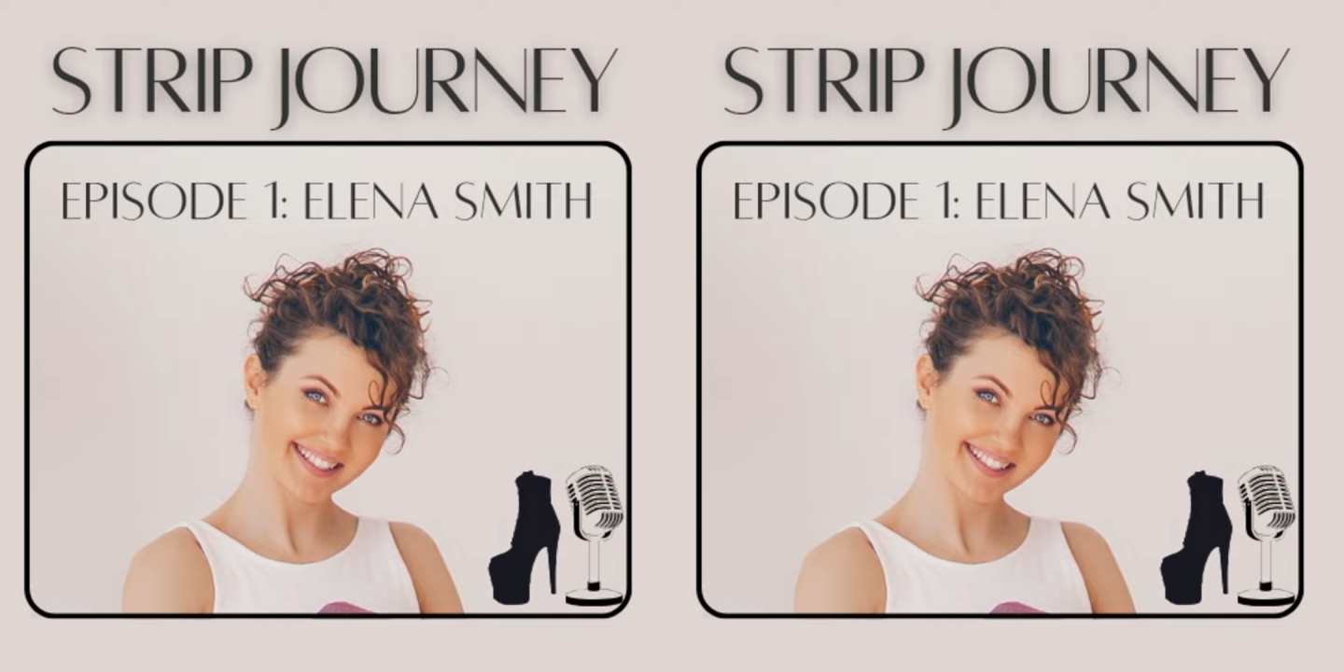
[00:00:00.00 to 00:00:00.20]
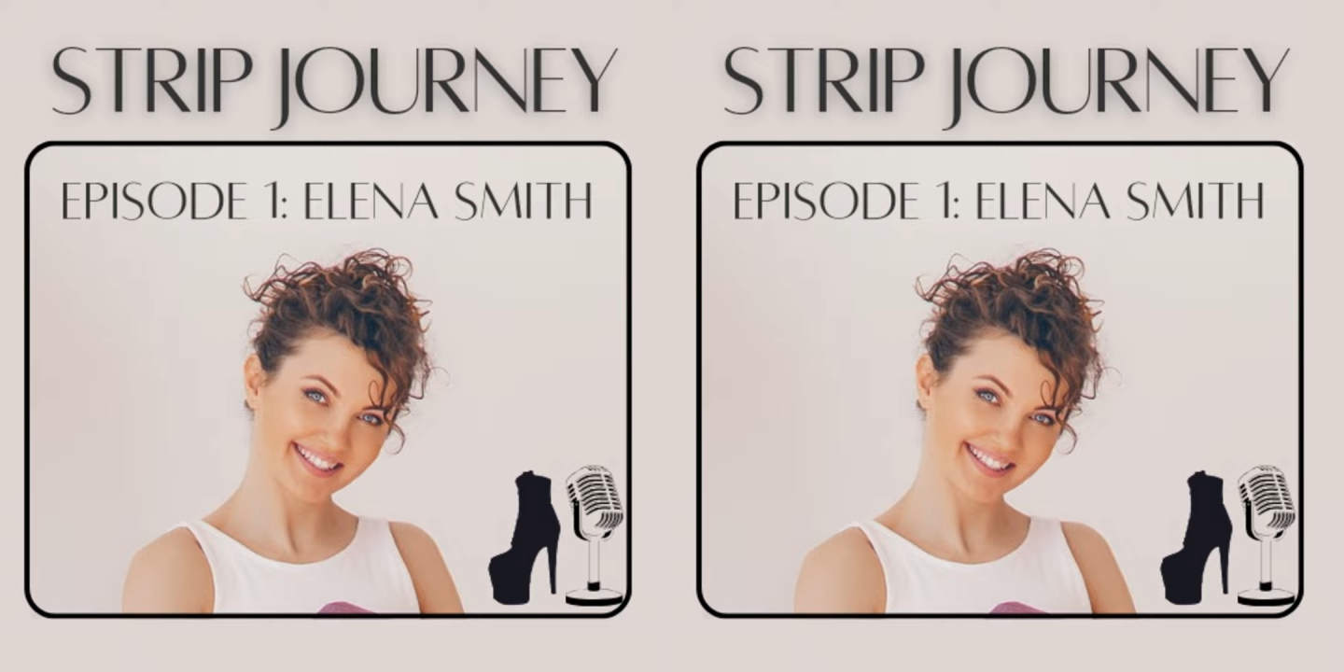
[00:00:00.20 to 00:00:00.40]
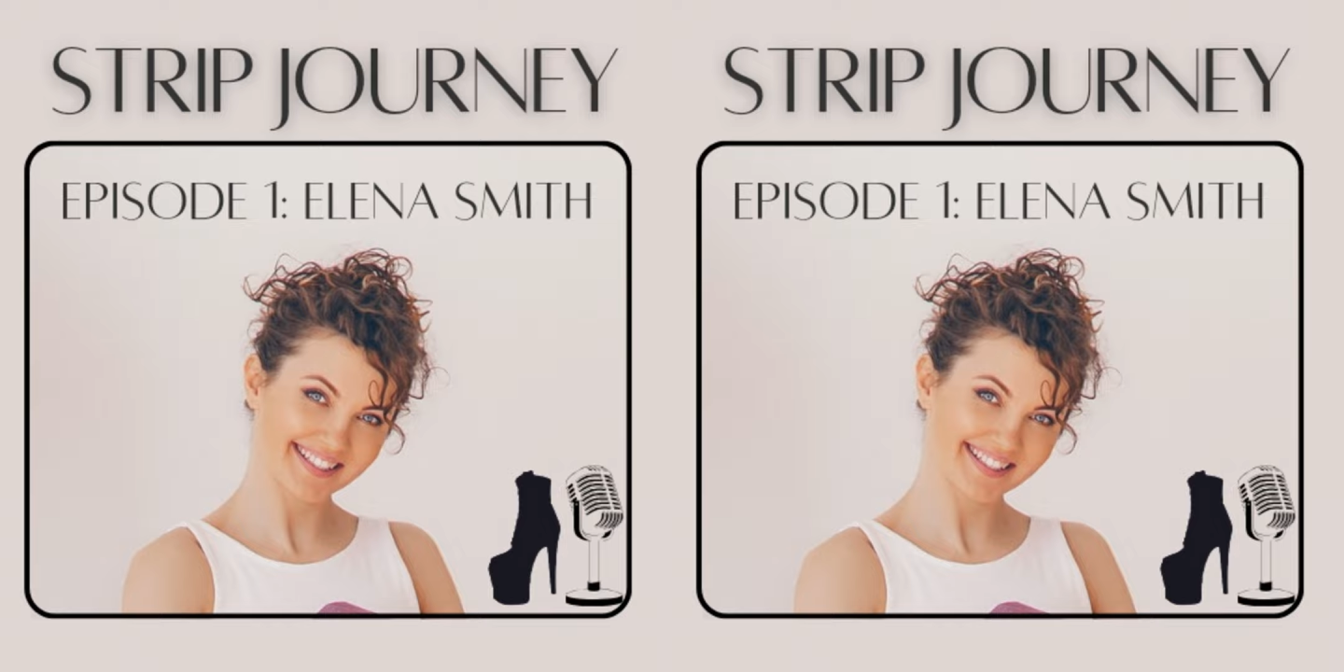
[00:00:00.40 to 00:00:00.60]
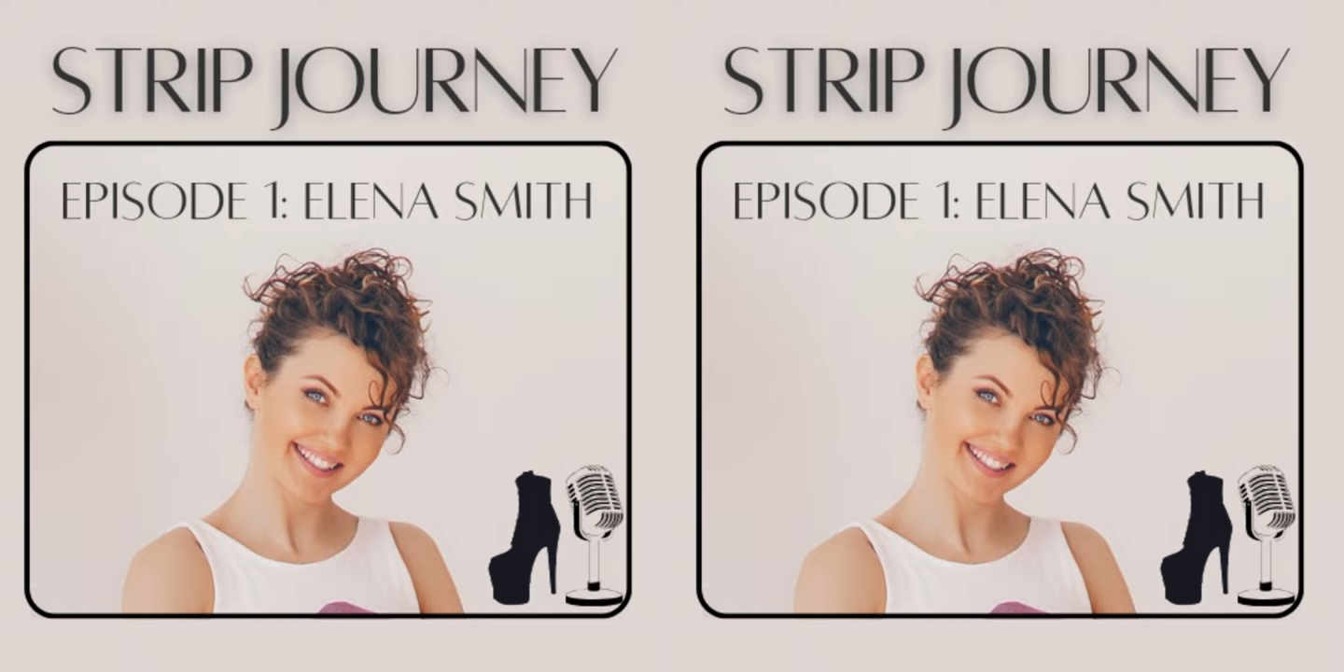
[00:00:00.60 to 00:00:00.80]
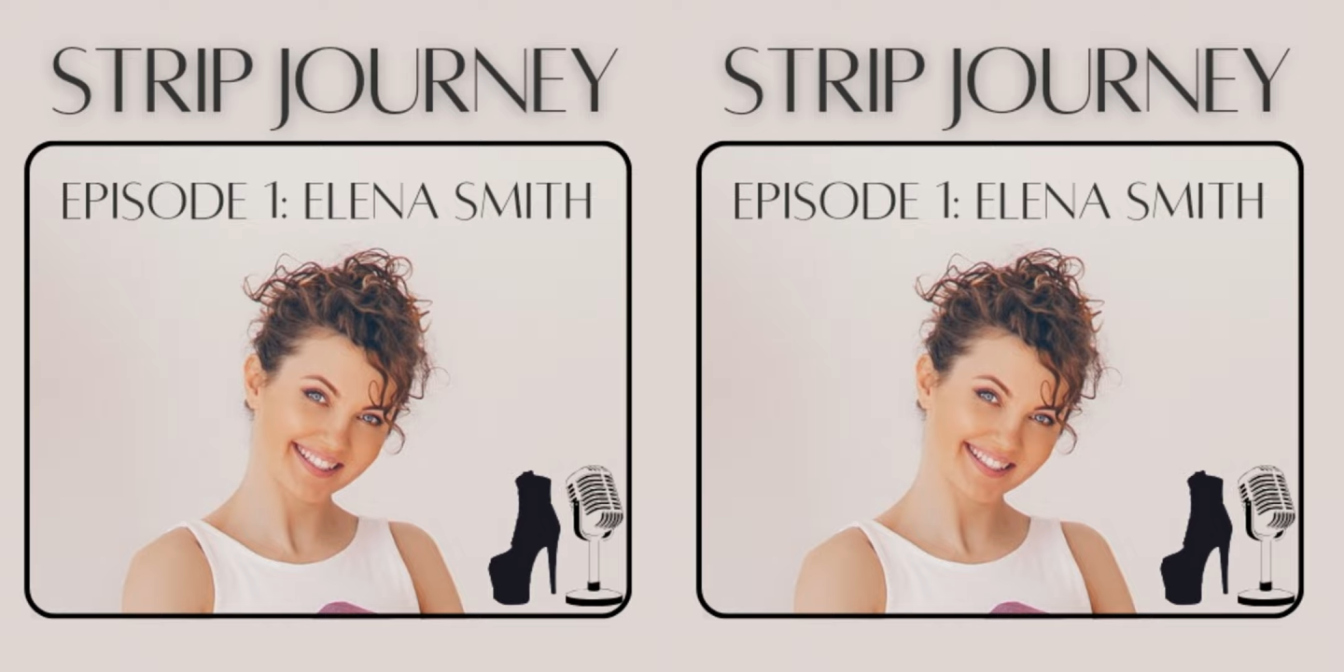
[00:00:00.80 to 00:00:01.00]
But now
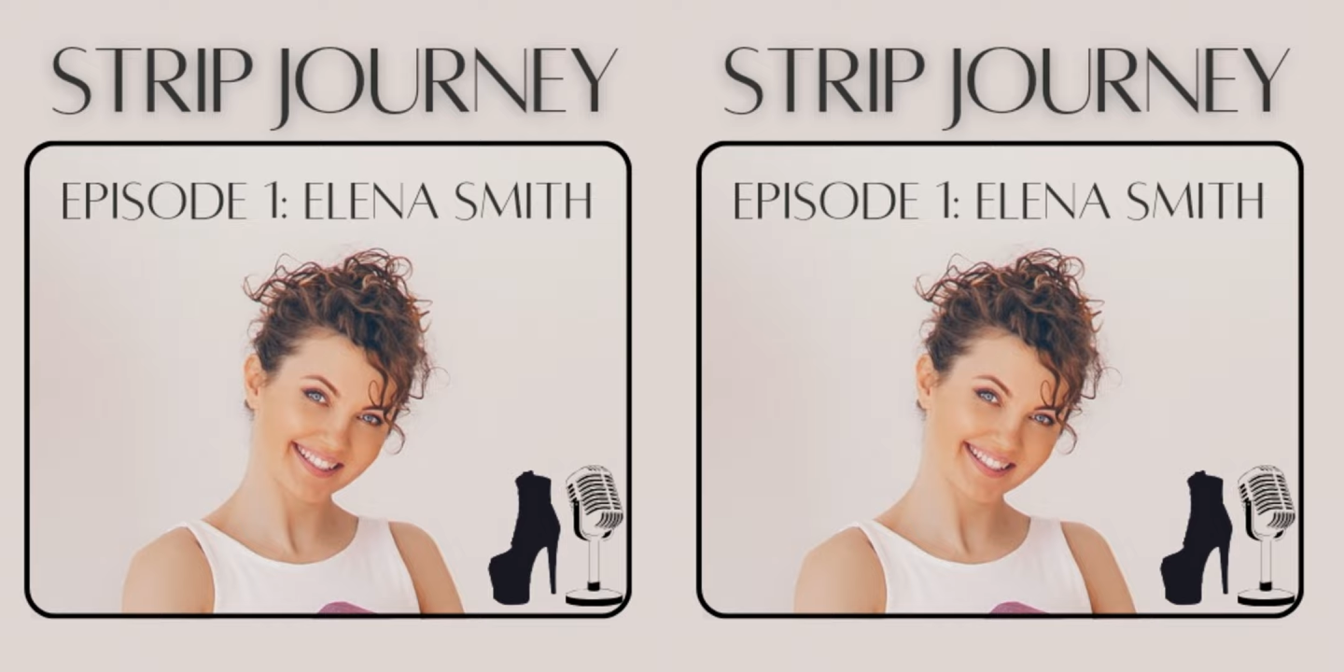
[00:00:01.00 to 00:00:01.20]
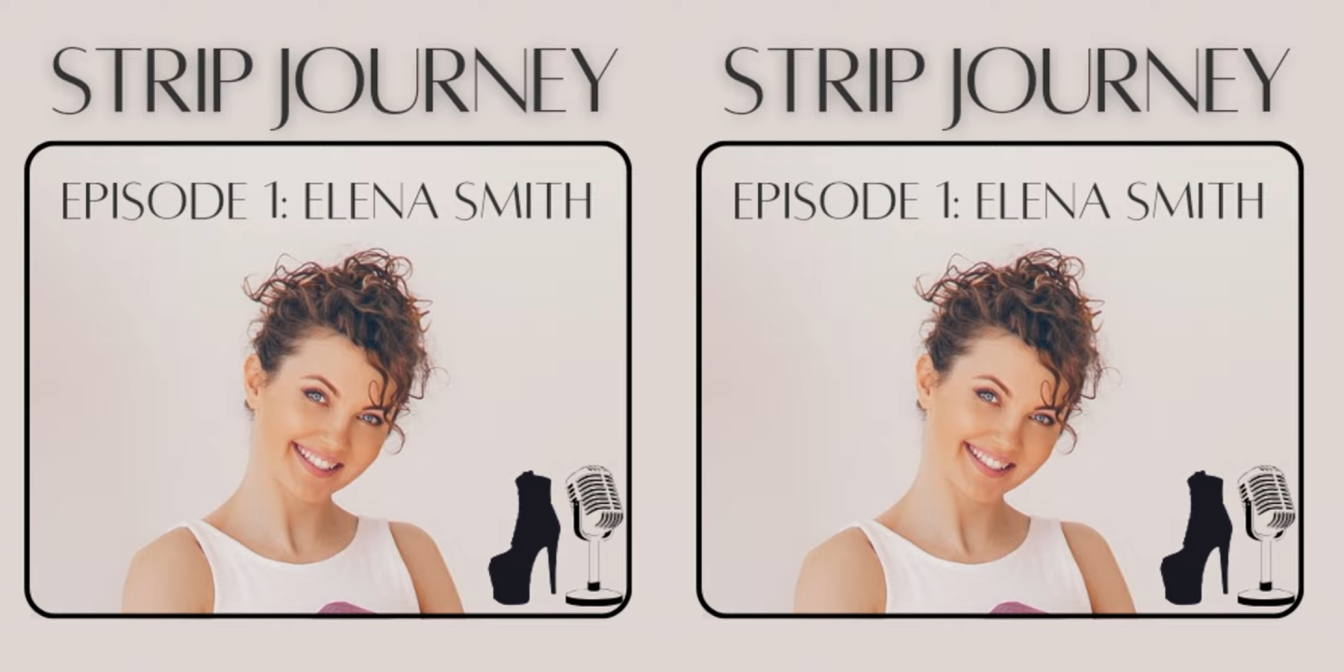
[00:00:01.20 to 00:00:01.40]
that you said